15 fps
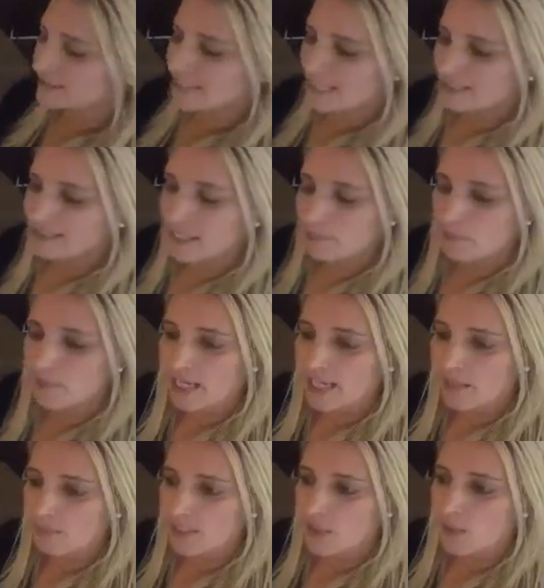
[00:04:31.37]
to stay
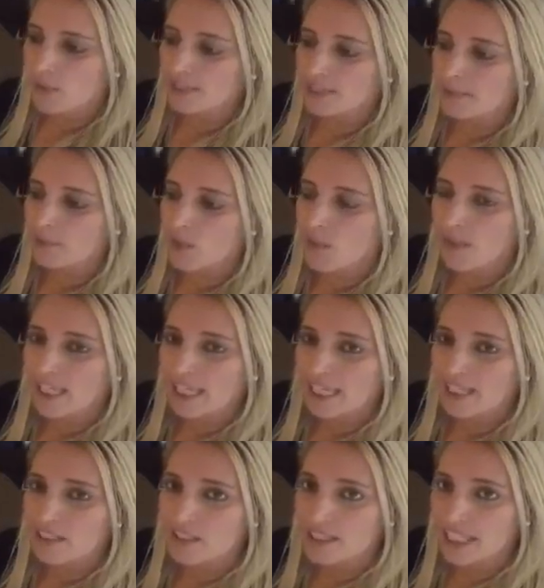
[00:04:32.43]
separated. We don't want them going
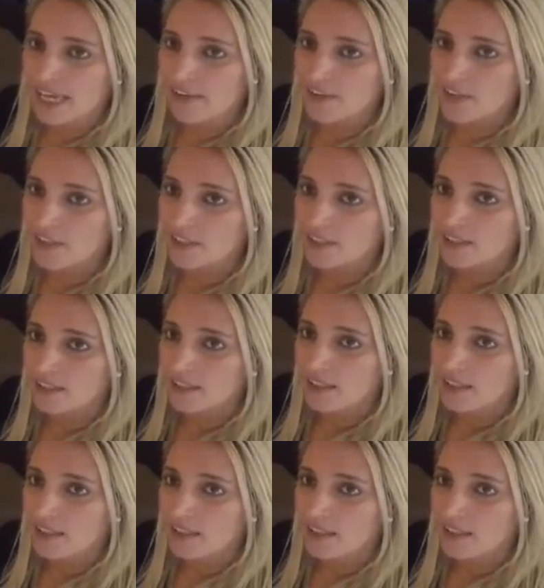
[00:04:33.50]
in together.